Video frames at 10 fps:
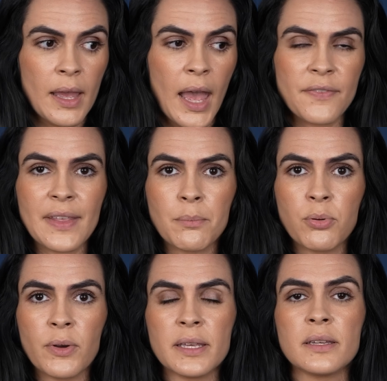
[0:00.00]
at that
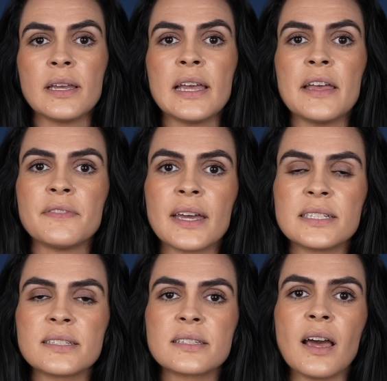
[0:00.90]
point that
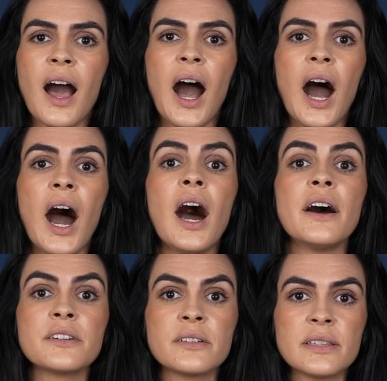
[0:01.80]
is
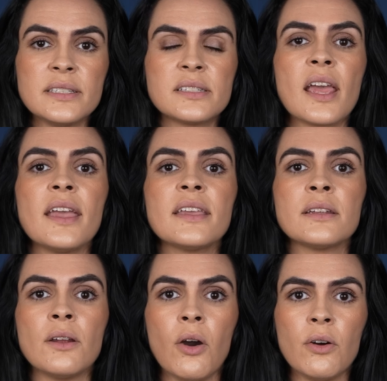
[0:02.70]
utterly
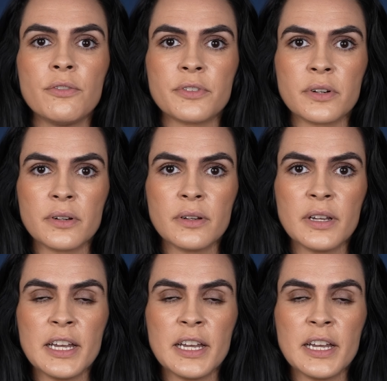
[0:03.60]
taken over